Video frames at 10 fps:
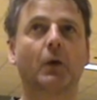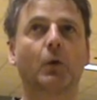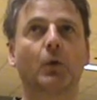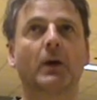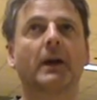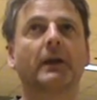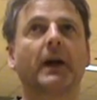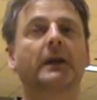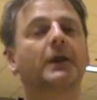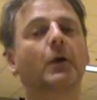or
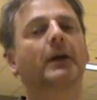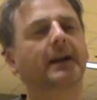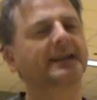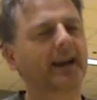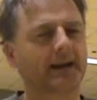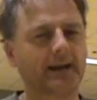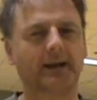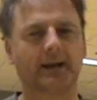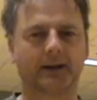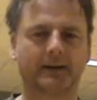that yogic
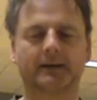technique